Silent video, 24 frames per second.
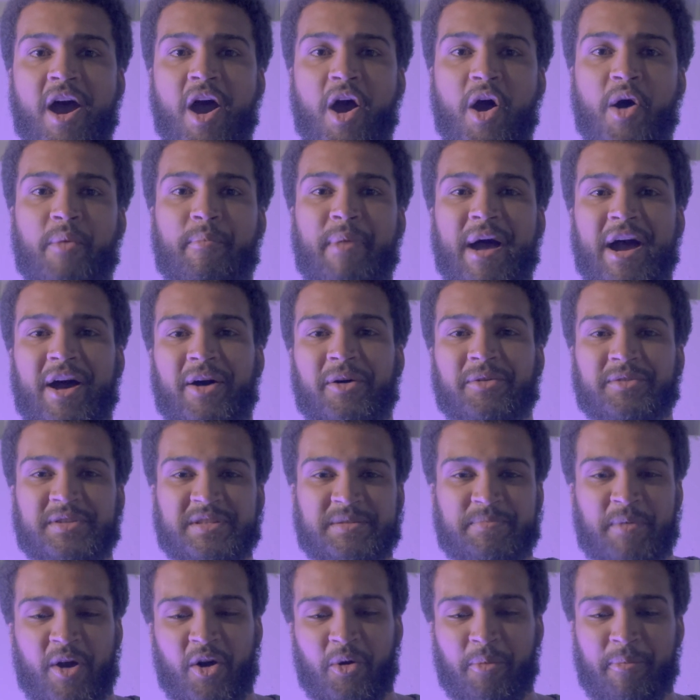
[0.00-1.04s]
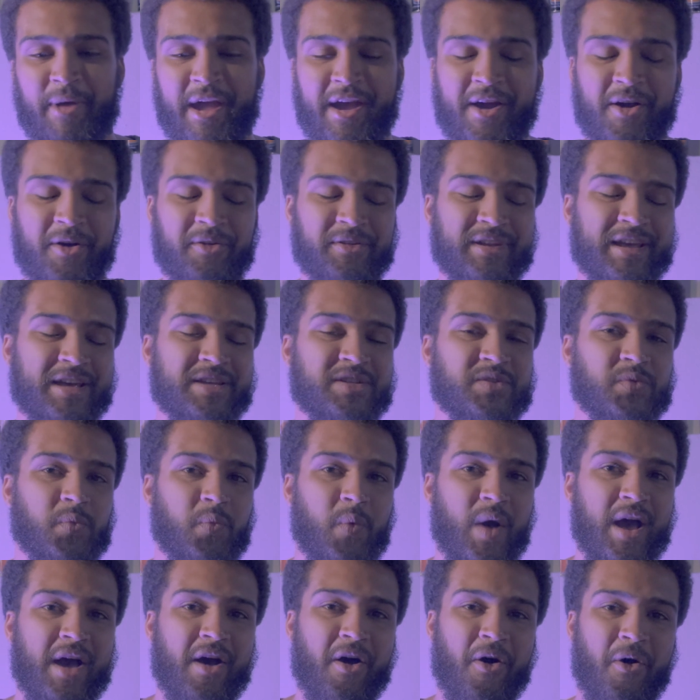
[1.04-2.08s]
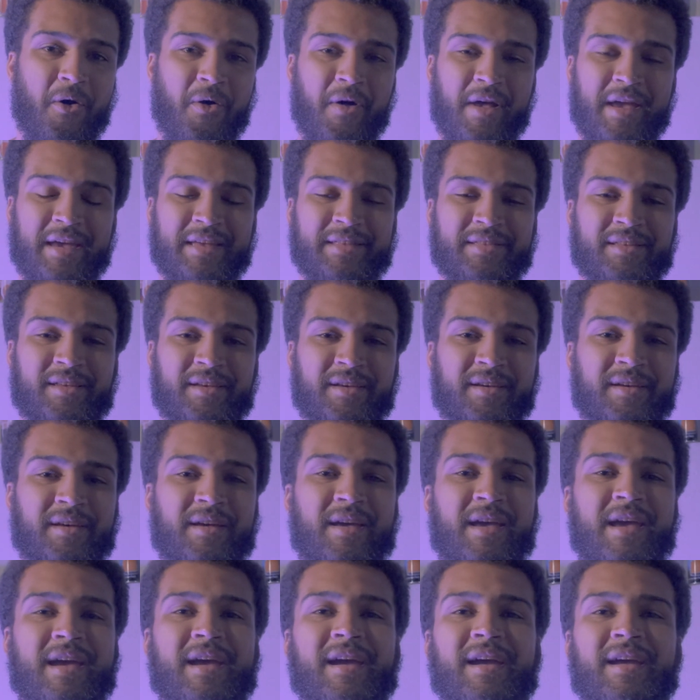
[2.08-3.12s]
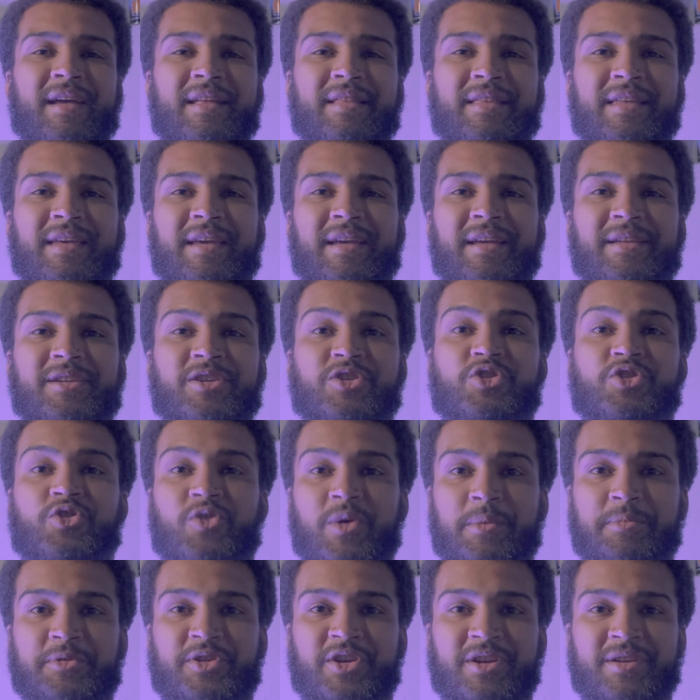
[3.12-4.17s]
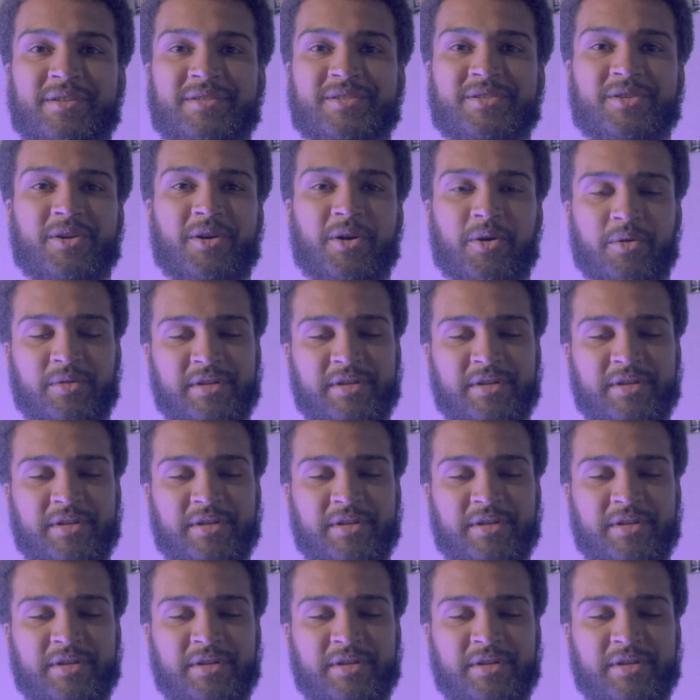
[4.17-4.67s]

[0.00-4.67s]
about Spellbound as well in the description. So